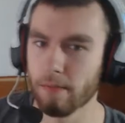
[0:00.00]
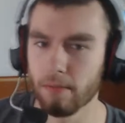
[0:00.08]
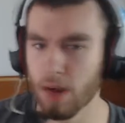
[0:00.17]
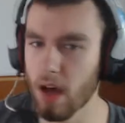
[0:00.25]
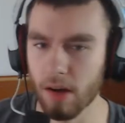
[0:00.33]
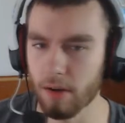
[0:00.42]

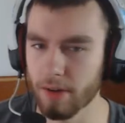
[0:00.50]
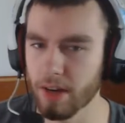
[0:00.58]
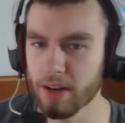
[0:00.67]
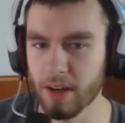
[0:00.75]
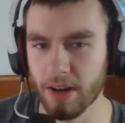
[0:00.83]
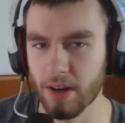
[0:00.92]
No, no,
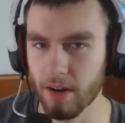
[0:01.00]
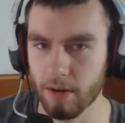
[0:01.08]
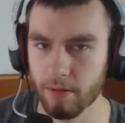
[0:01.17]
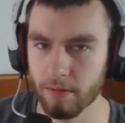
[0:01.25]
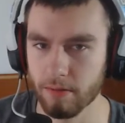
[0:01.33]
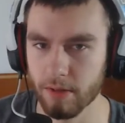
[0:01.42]
no, no,
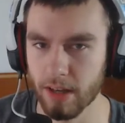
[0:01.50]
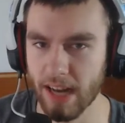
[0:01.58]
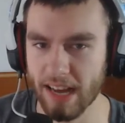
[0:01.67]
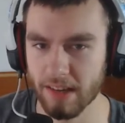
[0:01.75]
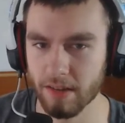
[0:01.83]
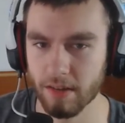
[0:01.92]
no. You can
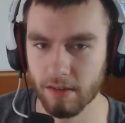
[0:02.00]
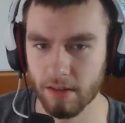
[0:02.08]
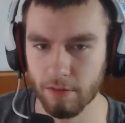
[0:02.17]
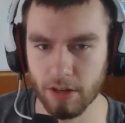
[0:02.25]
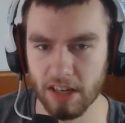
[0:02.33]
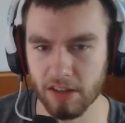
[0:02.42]
ask,
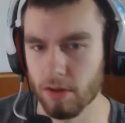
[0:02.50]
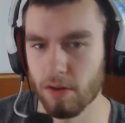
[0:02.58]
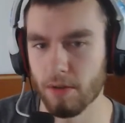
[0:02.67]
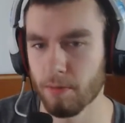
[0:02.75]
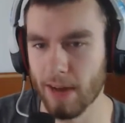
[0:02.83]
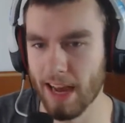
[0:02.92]
if you guys go
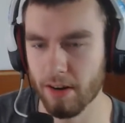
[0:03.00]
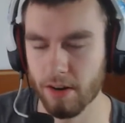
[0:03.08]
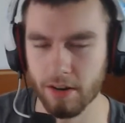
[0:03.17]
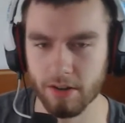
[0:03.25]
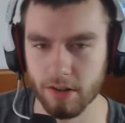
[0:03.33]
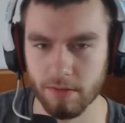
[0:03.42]
on
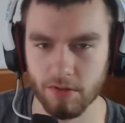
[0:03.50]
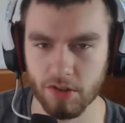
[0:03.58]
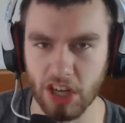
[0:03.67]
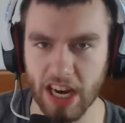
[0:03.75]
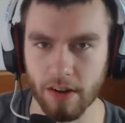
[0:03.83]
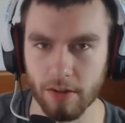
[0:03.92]
Ragnar's
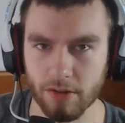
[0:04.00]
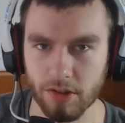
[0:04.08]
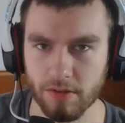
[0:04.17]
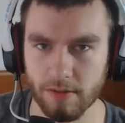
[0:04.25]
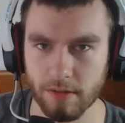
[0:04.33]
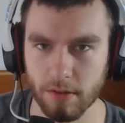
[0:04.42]

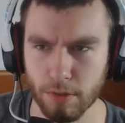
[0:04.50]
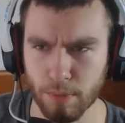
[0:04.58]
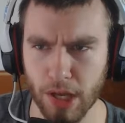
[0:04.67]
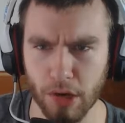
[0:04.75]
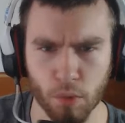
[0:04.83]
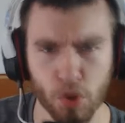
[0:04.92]
channels,
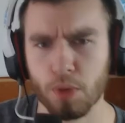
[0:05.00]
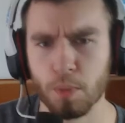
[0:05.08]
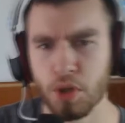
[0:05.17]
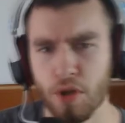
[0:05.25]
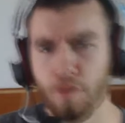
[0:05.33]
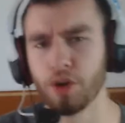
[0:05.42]
be like, when is
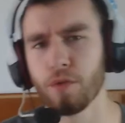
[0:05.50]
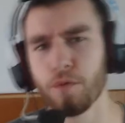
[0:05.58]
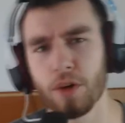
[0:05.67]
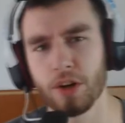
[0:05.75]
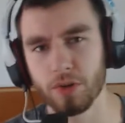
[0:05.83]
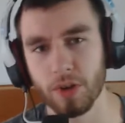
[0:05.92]
Pacific get
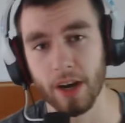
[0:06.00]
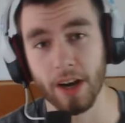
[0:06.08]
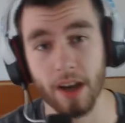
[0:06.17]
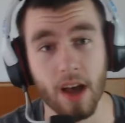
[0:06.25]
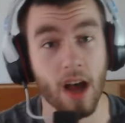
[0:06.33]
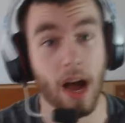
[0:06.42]

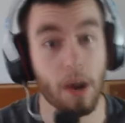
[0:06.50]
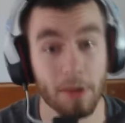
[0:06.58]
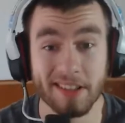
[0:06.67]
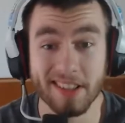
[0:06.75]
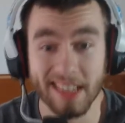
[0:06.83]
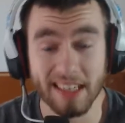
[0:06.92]
frustrated? I
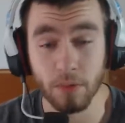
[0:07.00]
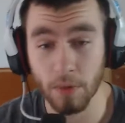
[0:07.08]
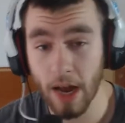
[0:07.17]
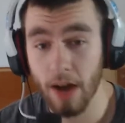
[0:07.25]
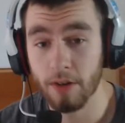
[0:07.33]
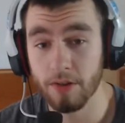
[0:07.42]
went six
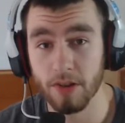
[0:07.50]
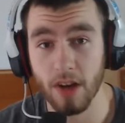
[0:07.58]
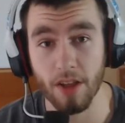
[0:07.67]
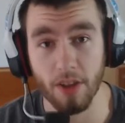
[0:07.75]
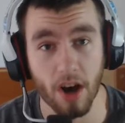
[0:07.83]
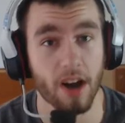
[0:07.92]
rounds
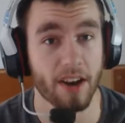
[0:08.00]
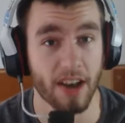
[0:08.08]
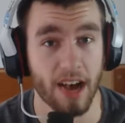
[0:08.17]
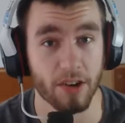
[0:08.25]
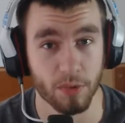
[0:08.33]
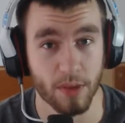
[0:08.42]
on the haunted
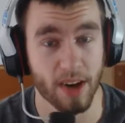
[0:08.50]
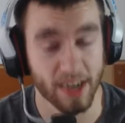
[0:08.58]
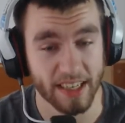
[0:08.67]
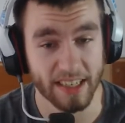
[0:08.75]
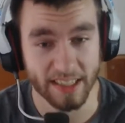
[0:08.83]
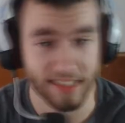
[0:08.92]
house without
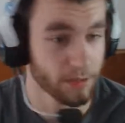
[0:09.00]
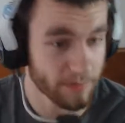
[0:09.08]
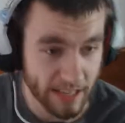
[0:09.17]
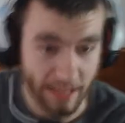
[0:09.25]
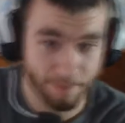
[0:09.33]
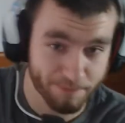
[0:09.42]
getting killed.
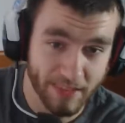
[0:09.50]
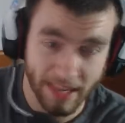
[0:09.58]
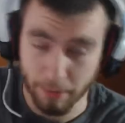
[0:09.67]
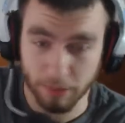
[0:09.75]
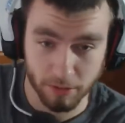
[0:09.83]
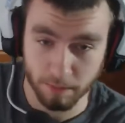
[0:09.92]
That,
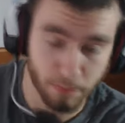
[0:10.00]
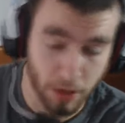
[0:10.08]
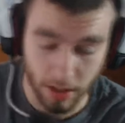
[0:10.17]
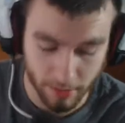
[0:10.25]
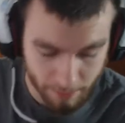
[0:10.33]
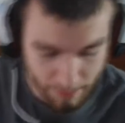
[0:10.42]
it was,
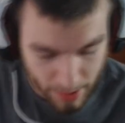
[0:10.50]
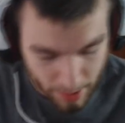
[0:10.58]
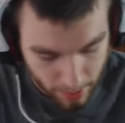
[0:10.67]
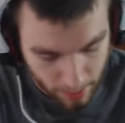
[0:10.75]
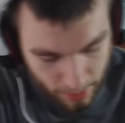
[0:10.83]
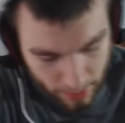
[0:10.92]
ugh.
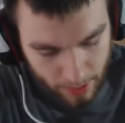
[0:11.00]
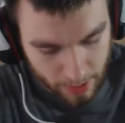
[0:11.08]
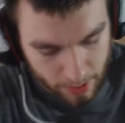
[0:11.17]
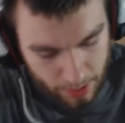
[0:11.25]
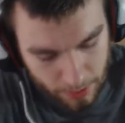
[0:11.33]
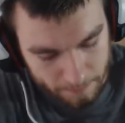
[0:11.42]

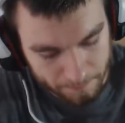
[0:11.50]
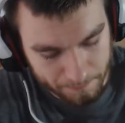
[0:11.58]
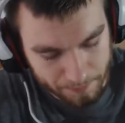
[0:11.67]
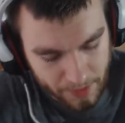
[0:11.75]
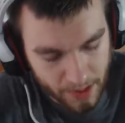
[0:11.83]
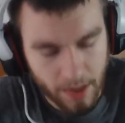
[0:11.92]
So,
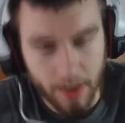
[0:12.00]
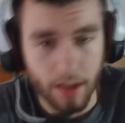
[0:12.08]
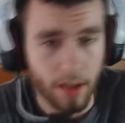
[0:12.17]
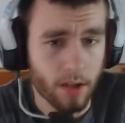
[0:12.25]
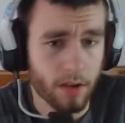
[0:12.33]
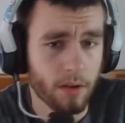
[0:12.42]

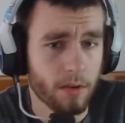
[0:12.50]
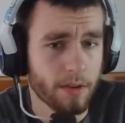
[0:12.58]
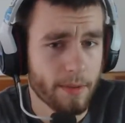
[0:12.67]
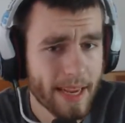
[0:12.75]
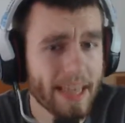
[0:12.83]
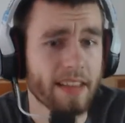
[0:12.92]

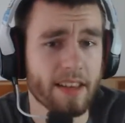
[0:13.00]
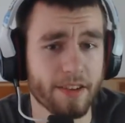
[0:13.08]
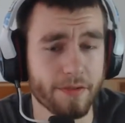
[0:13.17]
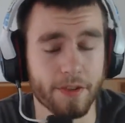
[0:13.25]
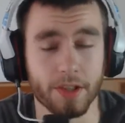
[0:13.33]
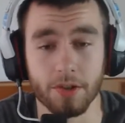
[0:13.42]
to make it
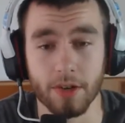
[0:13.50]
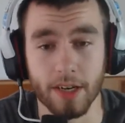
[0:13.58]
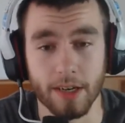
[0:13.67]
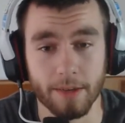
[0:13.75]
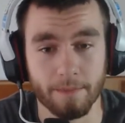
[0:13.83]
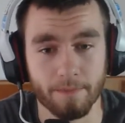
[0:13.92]
less
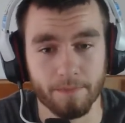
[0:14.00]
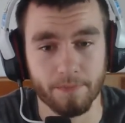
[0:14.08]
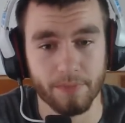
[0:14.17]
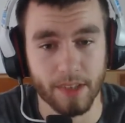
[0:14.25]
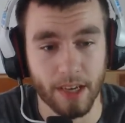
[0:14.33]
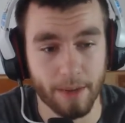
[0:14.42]
frustrating,
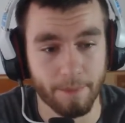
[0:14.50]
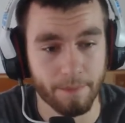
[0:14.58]
okay?